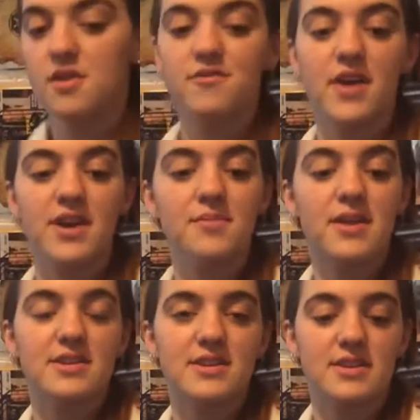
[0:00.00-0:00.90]

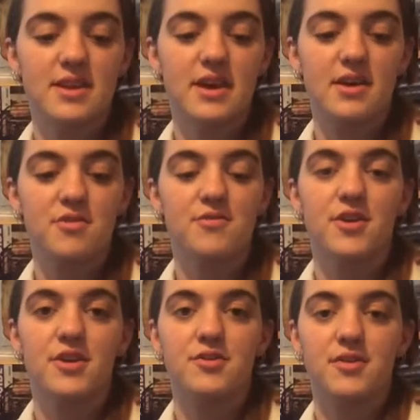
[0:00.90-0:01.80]
Phytoplankton are
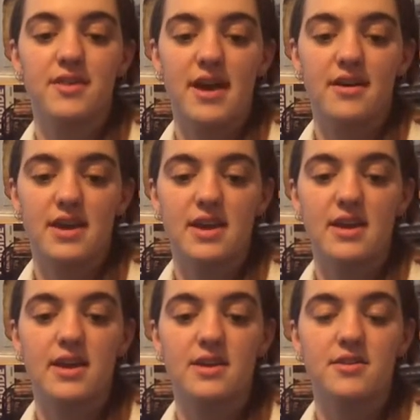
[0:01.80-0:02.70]
referred to as
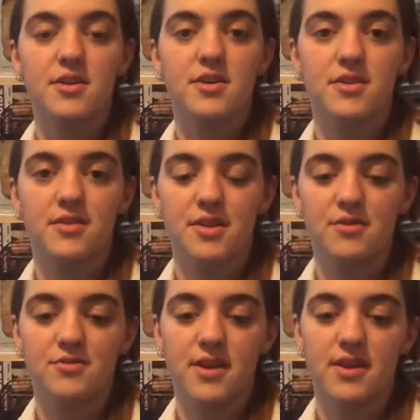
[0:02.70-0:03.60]
algae and are known as
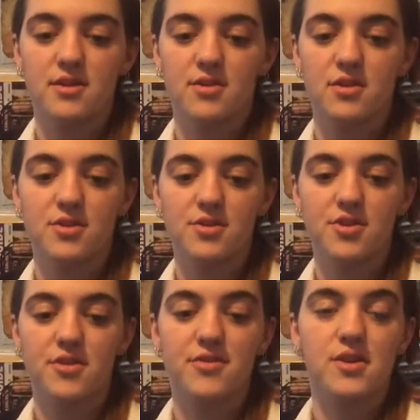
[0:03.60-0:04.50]
self-feeding or
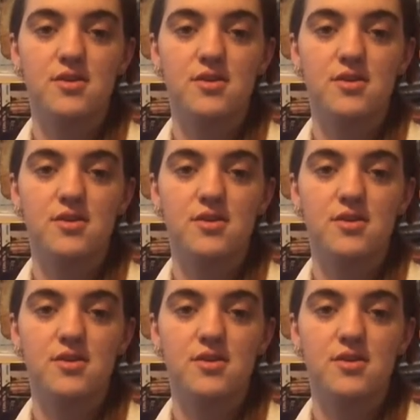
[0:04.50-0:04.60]
autotrophic